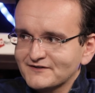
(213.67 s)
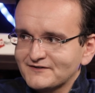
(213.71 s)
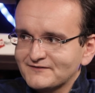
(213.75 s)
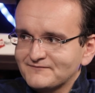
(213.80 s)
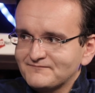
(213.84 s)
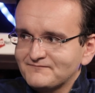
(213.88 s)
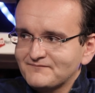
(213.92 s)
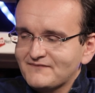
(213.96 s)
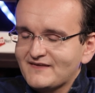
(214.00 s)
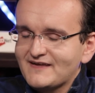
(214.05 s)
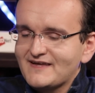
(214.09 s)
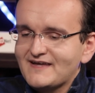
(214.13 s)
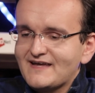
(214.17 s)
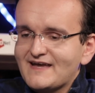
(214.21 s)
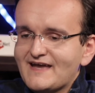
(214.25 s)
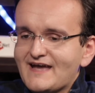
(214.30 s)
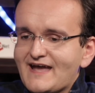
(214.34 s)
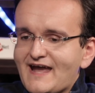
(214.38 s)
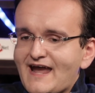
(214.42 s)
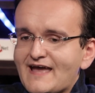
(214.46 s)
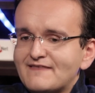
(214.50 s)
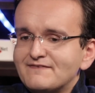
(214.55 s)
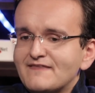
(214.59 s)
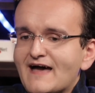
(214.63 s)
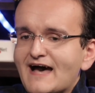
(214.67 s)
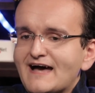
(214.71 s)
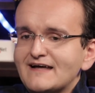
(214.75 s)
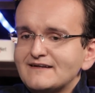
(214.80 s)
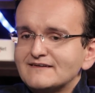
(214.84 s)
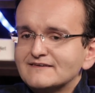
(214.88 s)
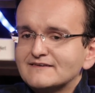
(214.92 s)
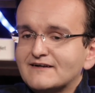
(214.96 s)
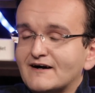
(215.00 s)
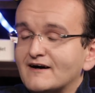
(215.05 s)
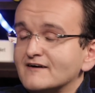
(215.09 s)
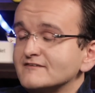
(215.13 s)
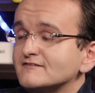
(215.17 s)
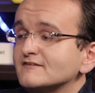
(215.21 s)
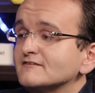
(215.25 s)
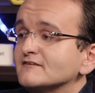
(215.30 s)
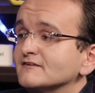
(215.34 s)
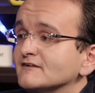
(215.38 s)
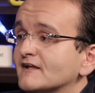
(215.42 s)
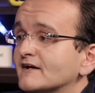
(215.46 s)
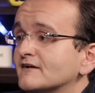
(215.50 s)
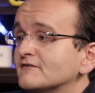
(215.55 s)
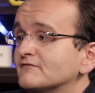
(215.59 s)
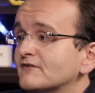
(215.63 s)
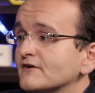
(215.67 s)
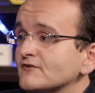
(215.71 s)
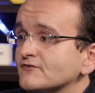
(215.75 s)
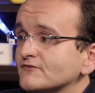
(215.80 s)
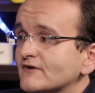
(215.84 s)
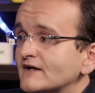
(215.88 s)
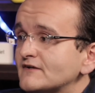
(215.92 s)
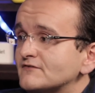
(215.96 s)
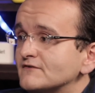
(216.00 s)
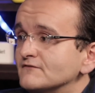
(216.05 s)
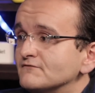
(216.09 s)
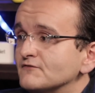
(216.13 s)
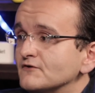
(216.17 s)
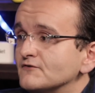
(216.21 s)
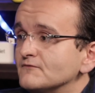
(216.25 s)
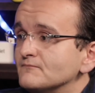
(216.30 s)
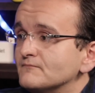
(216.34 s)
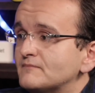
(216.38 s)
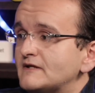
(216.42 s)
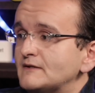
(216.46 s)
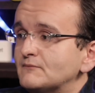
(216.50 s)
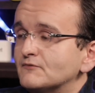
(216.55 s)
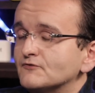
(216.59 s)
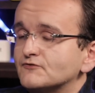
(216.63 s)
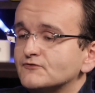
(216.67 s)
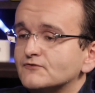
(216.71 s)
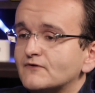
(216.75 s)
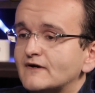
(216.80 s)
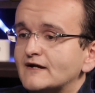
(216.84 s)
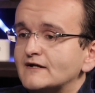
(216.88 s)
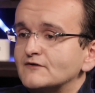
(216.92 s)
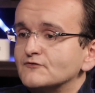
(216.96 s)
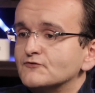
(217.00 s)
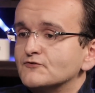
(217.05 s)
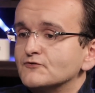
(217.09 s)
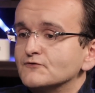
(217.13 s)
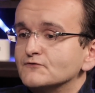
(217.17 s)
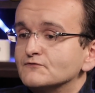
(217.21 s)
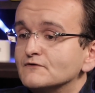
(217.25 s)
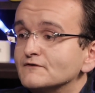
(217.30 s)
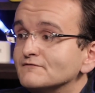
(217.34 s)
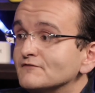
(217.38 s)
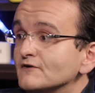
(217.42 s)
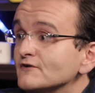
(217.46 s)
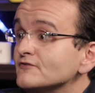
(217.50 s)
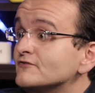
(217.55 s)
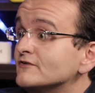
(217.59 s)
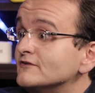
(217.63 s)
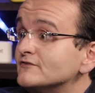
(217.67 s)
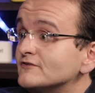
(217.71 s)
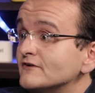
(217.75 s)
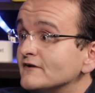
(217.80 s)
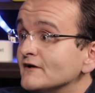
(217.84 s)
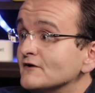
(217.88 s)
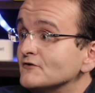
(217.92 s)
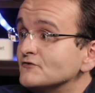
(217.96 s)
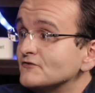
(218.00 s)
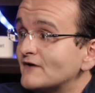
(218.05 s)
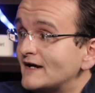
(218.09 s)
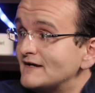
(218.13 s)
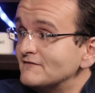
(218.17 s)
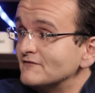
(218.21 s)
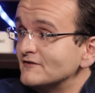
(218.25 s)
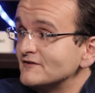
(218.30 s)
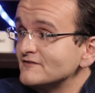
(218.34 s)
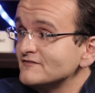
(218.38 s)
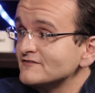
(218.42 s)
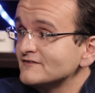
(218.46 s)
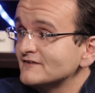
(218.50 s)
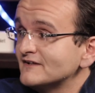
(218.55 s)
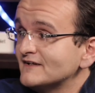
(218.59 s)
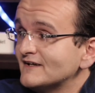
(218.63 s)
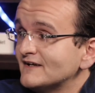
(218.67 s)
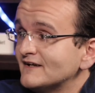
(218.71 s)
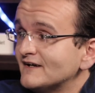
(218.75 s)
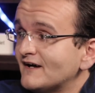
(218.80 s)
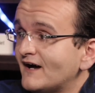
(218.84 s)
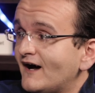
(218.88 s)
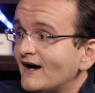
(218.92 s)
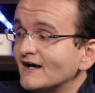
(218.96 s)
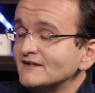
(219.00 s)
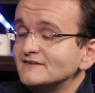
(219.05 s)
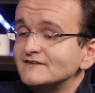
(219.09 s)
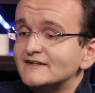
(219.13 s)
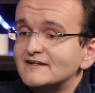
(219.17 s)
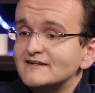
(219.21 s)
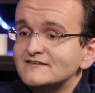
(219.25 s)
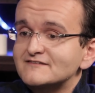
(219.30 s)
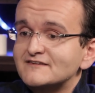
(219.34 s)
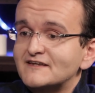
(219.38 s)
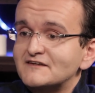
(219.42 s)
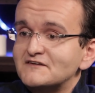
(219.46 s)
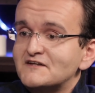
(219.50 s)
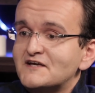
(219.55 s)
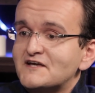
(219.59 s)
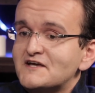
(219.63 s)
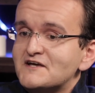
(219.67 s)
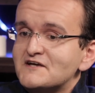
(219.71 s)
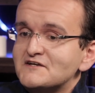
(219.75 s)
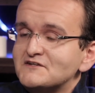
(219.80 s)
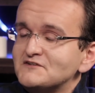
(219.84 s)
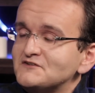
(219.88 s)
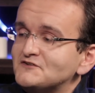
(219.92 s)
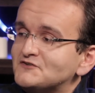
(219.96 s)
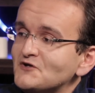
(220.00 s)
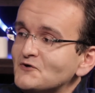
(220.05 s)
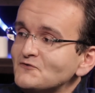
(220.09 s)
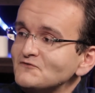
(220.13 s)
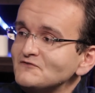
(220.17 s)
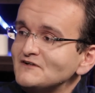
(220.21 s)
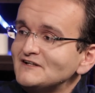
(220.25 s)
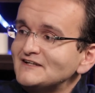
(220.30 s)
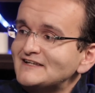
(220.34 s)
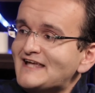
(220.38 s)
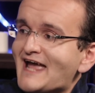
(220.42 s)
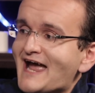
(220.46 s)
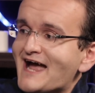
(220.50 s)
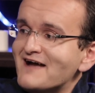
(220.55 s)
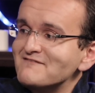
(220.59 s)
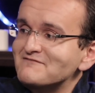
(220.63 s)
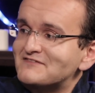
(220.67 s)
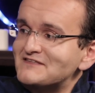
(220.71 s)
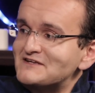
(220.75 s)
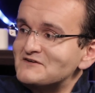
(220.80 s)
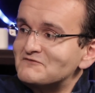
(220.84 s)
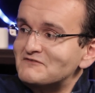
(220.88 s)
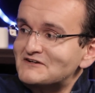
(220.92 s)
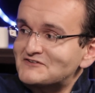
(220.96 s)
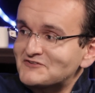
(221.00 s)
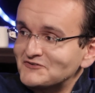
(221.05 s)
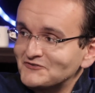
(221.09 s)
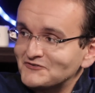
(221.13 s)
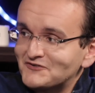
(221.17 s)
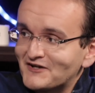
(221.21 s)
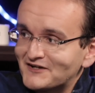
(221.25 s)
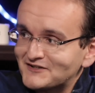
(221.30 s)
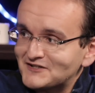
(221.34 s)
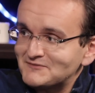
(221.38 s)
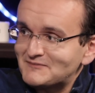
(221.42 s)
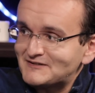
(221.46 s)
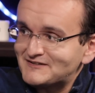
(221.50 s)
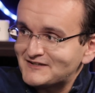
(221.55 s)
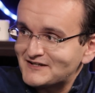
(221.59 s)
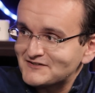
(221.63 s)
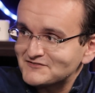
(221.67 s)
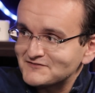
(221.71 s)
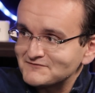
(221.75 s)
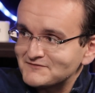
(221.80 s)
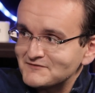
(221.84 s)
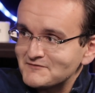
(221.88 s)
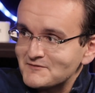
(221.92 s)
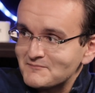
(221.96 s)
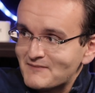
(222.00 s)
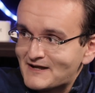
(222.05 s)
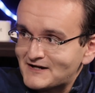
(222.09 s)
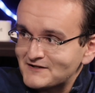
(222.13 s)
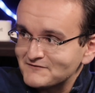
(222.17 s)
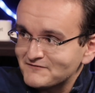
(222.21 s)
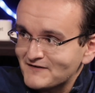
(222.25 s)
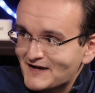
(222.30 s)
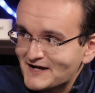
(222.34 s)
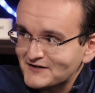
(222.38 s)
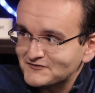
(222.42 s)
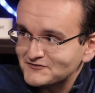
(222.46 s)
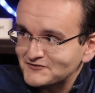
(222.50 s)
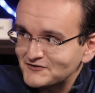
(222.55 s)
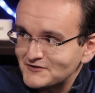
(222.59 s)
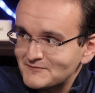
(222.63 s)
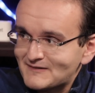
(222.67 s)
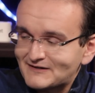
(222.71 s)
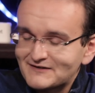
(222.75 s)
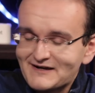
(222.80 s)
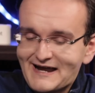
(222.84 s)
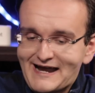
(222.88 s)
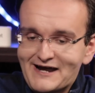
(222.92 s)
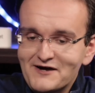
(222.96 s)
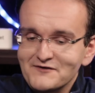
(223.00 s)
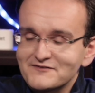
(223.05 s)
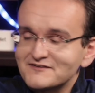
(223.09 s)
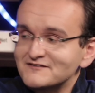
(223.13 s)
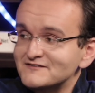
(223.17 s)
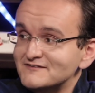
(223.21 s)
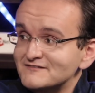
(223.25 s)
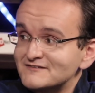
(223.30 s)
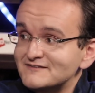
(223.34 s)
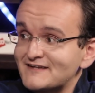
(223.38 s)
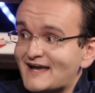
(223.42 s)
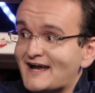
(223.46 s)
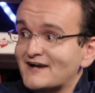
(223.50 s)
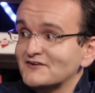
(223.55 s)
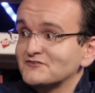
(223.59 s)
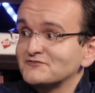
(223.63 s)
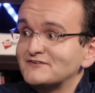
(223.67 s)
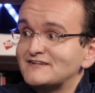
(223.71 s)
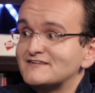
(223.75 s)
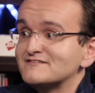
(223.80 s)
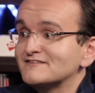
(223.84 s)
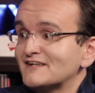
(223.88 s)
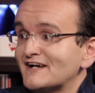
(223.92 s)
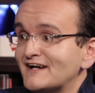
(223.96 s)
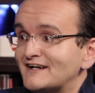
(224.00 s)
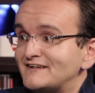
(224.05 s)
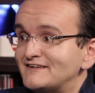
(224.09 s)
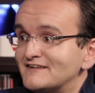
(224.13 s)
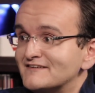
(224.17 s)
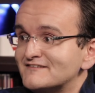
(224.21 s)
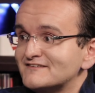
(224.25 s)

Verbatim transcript: Mm -hmm. And that causes a lot of frustration for people trying to reverse engineer drivers on Linux that don't really have the original documentation from the manufacturer about how this is actually designed.